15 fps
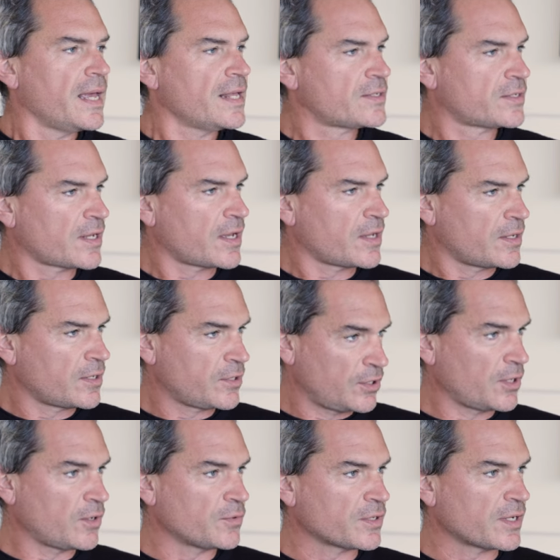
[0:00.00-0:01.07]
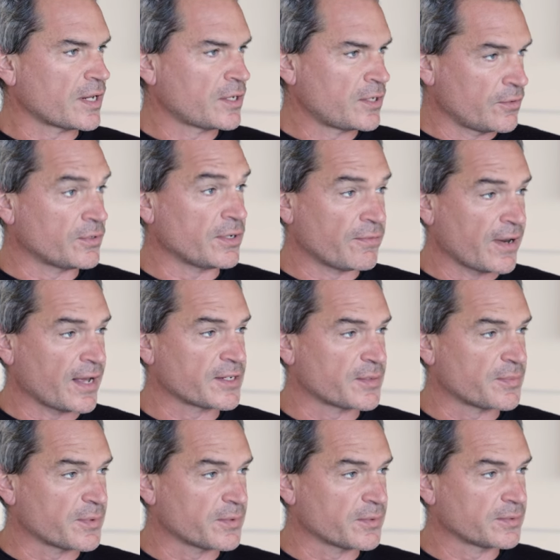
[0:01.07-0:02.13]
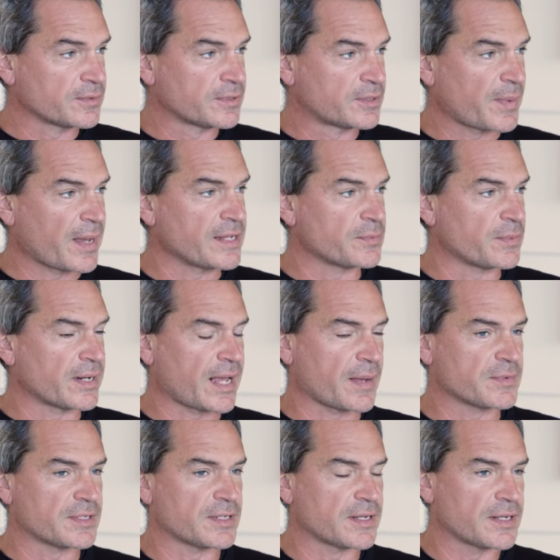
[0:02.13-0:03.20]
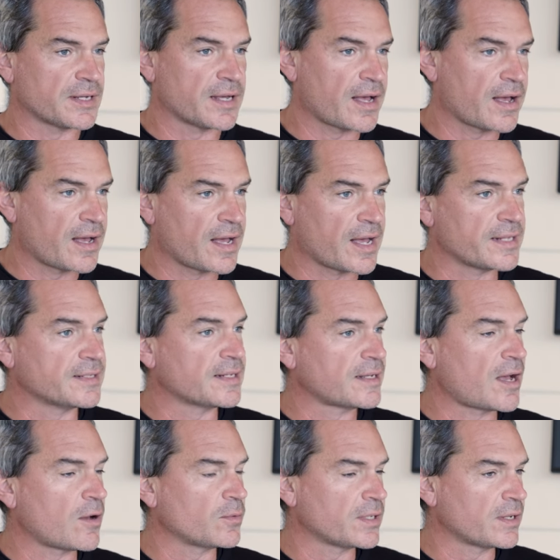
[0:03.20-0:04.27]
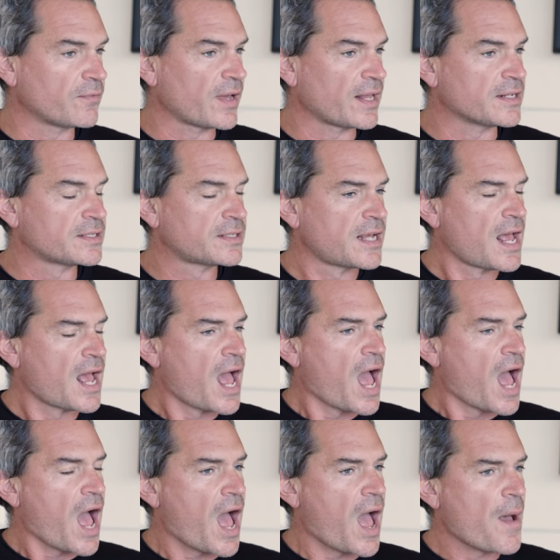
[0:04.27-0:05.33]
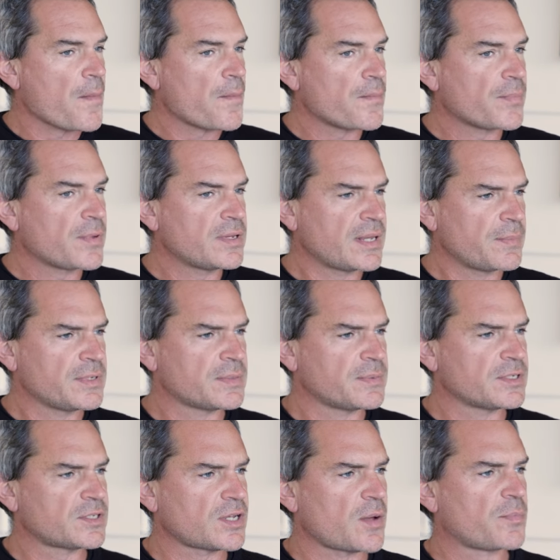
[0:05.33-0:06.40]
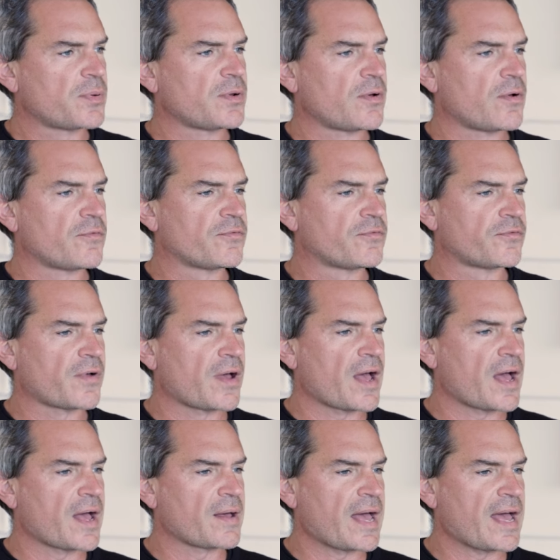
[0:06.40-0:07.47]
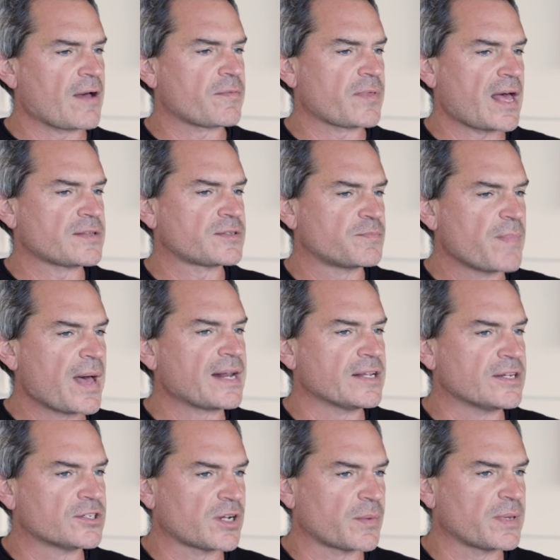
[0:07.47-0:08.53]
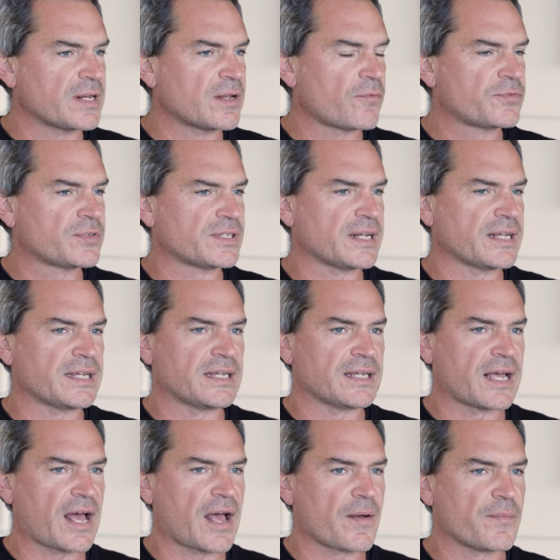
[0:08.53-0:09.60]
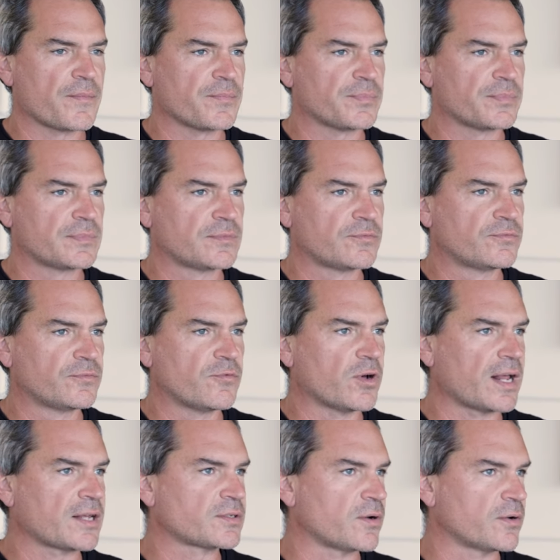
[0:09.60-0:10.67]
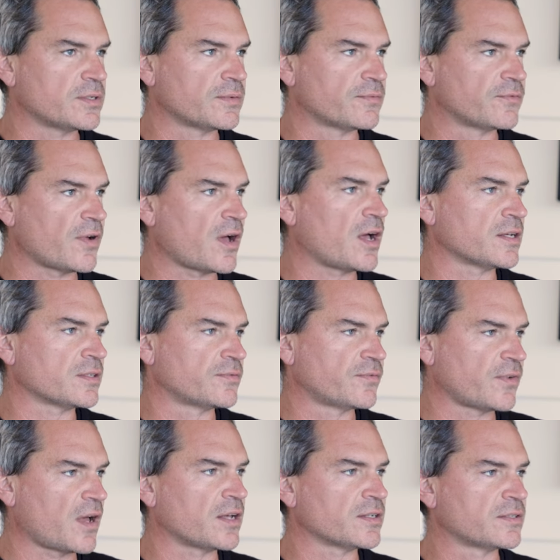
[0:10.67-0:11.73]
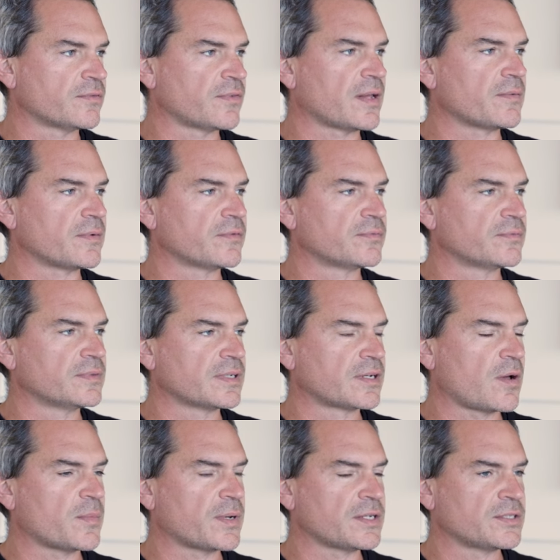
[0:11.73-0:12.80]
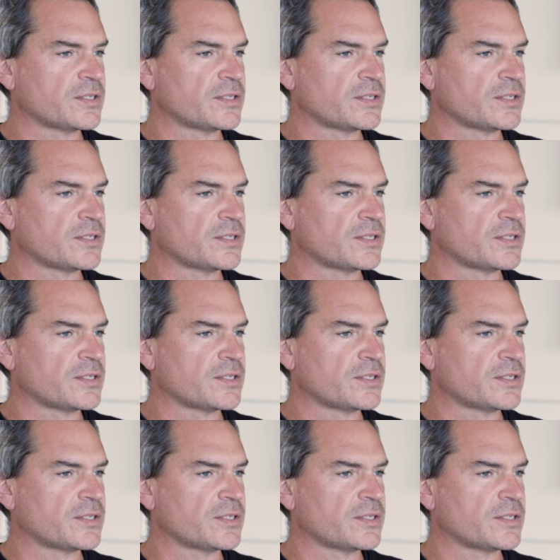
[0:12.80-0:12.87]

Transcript: It's a huge and a hugely flexible space when it comes to holding events. Can you give me some example of how that's managed? I mean, obviously, Royal Ascot is a vast, vast event. It accommodates